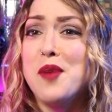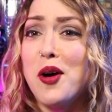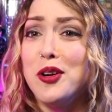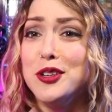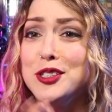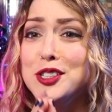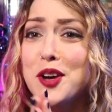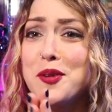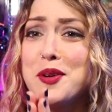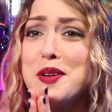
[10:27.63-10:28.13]

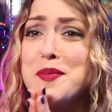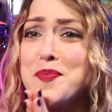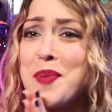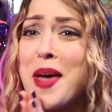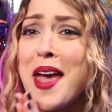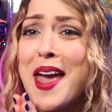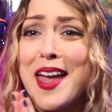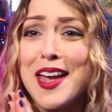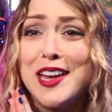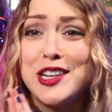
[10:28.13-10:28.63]
also
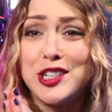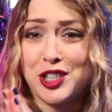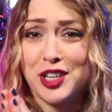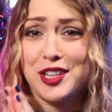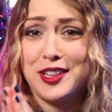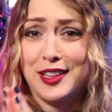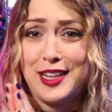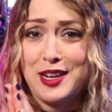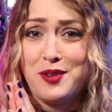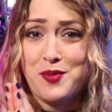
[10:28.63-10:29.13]

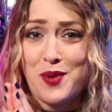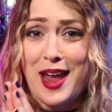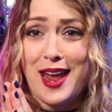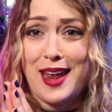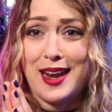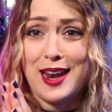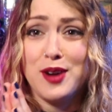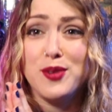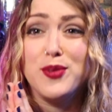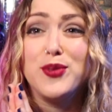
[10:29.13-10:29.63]
impatiently
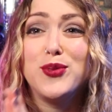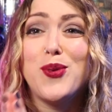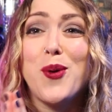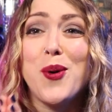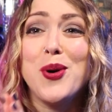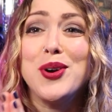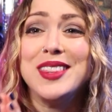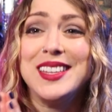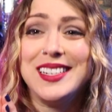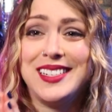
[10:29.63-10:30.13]
waiting
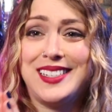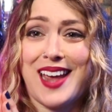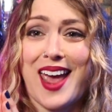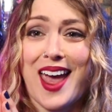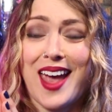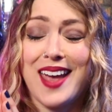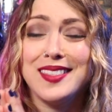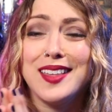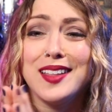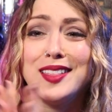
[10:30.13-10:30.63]
for the
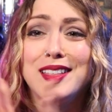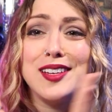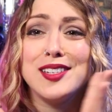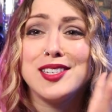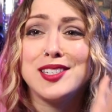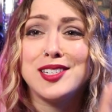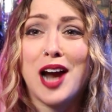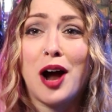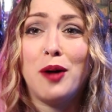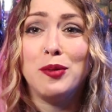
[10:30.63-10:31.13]
day that the
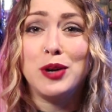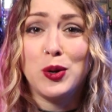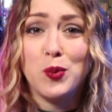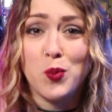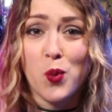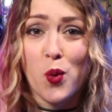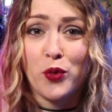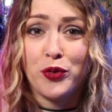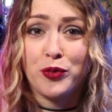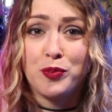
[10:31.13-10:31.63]
Astounding
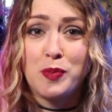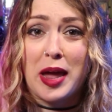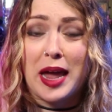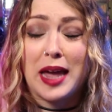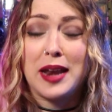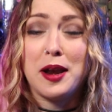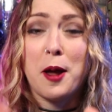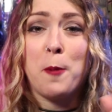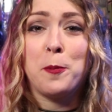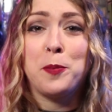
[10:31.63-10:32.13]

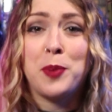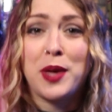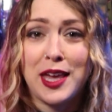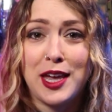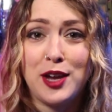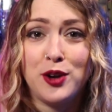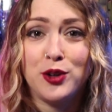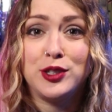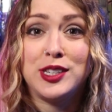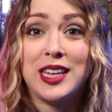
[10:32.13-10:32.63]
Wolfman
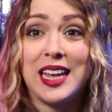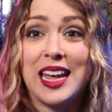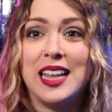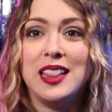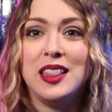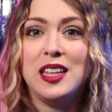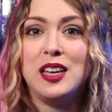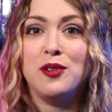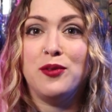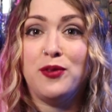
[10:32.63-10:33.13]
appears
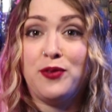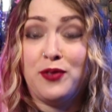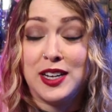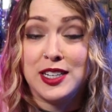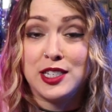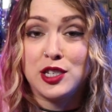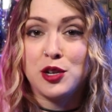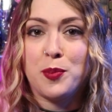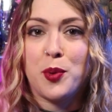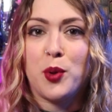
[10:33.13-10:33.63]
in the
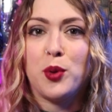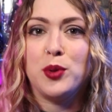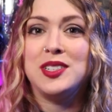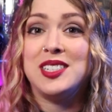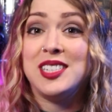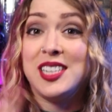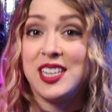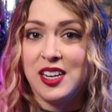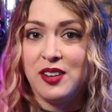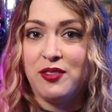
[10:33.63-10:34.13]
Invincible
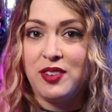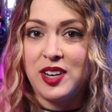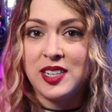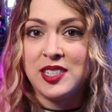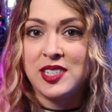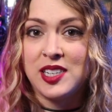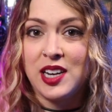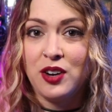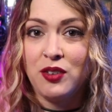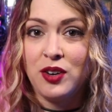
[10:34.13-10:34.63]
TV
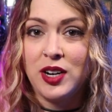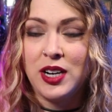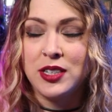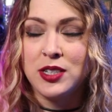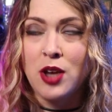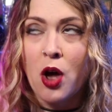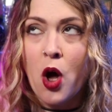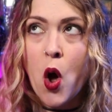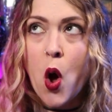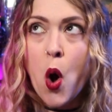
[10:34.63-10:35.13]

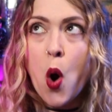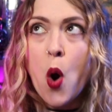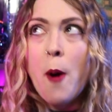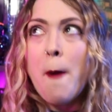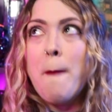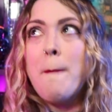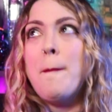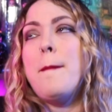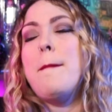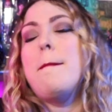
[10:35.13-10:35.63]
series,
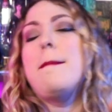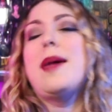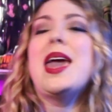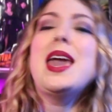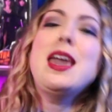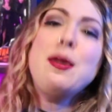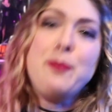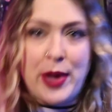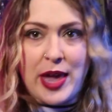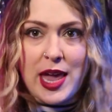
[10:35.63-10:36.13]
or
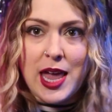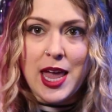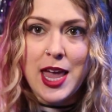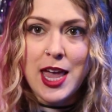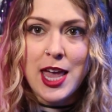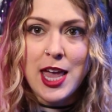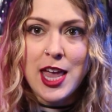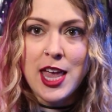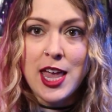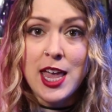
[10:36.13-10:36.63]
maybe
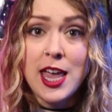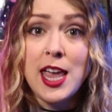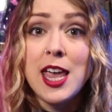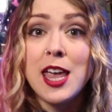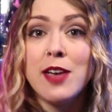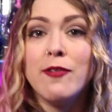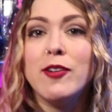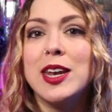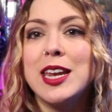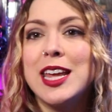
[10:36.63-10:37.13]

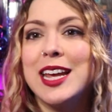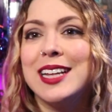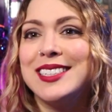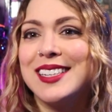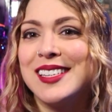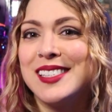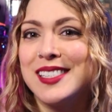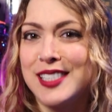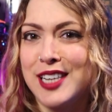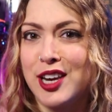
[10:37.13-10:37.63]
even
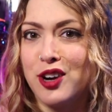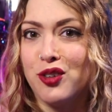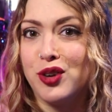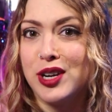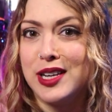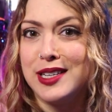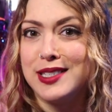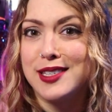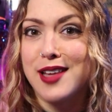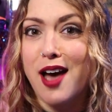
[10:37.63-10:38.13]
gets a
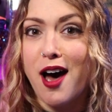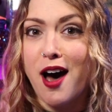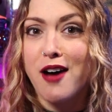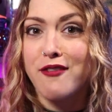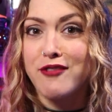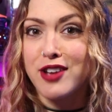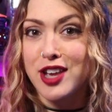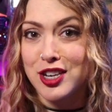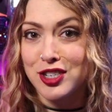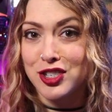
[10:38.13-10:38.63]
series
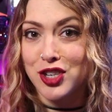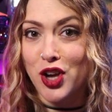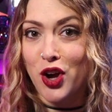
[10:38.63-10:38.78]
of his